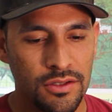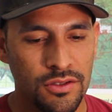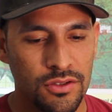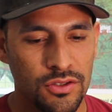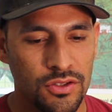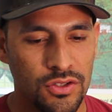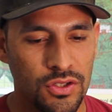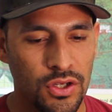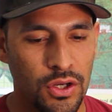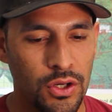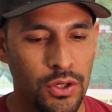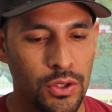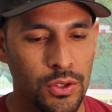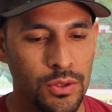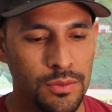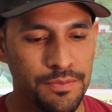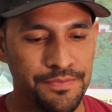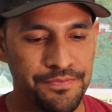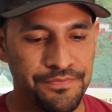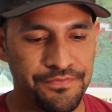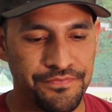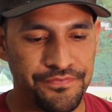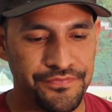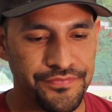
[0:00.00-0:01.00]

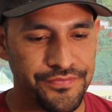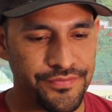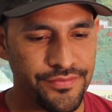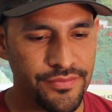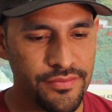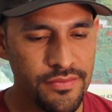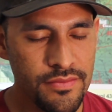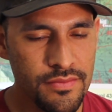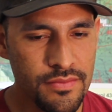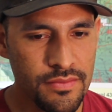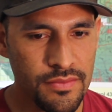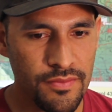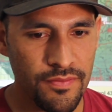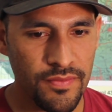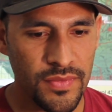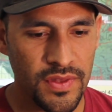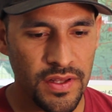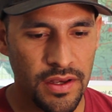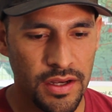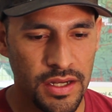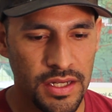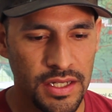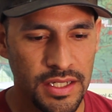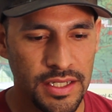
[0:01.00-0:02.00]
So
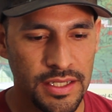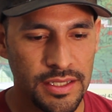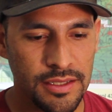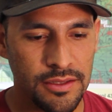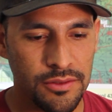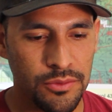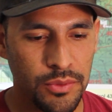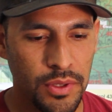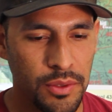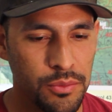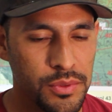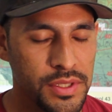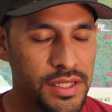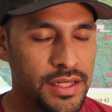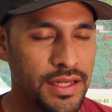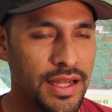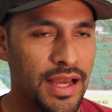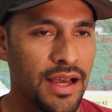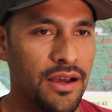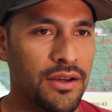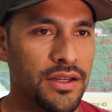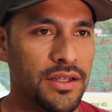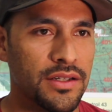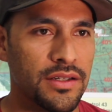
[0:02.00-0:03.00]
we went
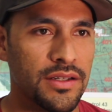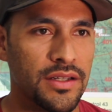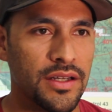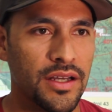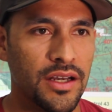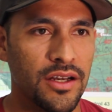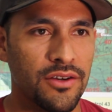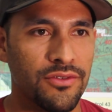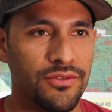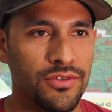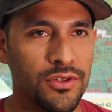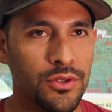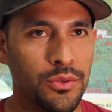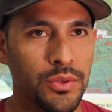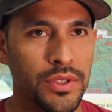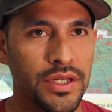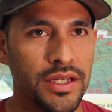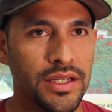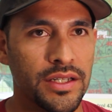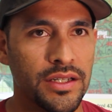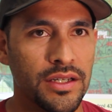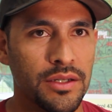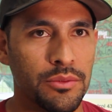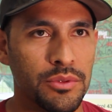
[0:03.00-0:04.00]
down, flew
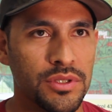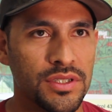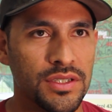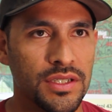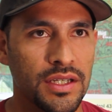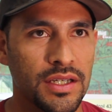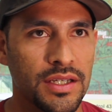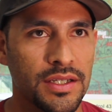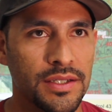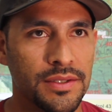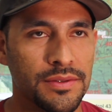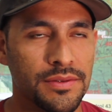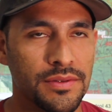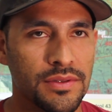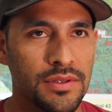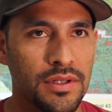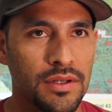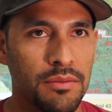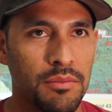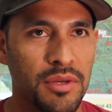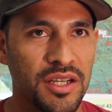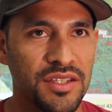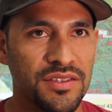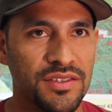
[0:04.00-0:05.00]
in. It was
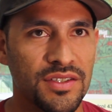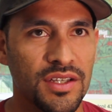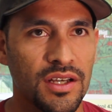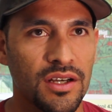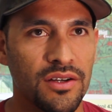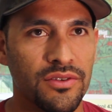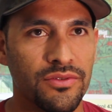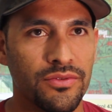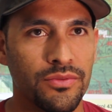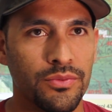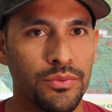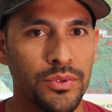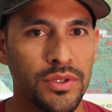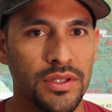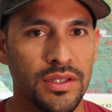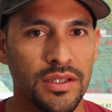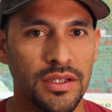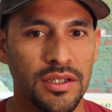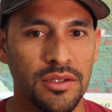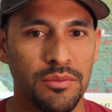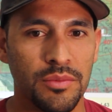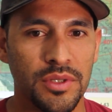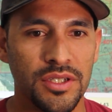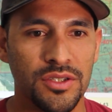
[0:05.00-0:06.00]
myself with
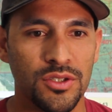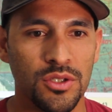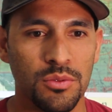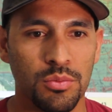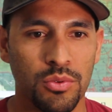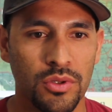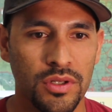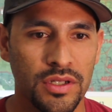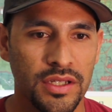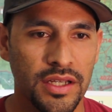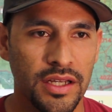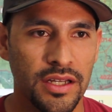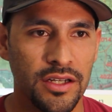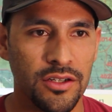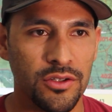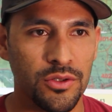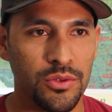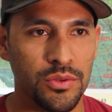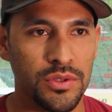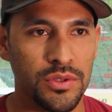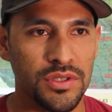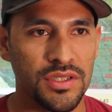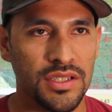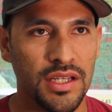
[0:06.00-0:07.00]
my superintendent,
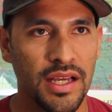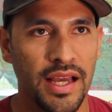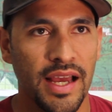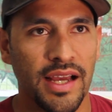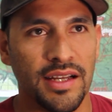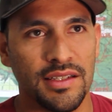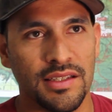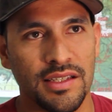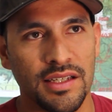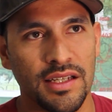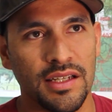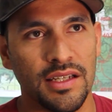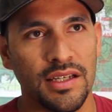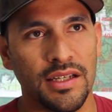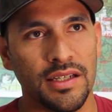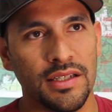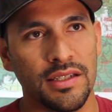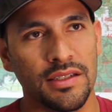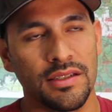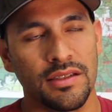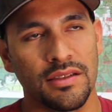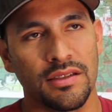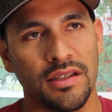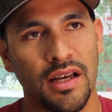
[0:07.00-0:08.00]
who was acting
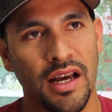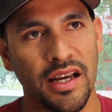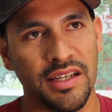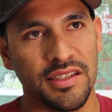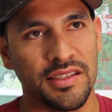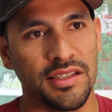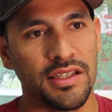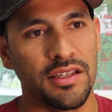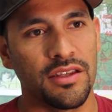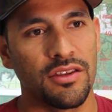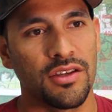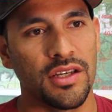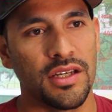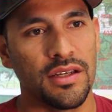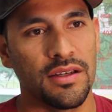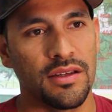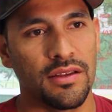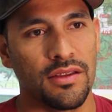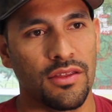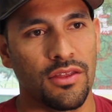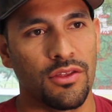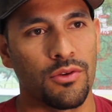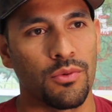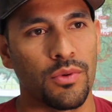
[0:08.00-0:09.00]

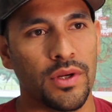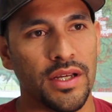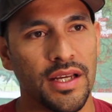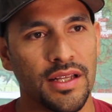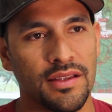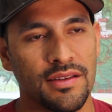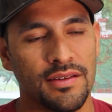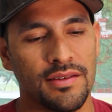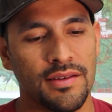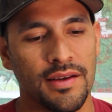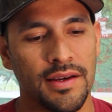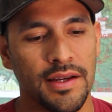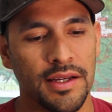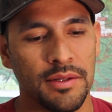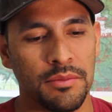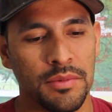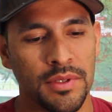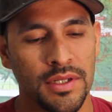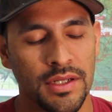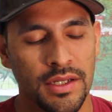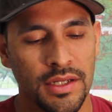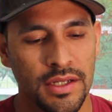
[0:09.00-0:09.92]
ICT3 at the time.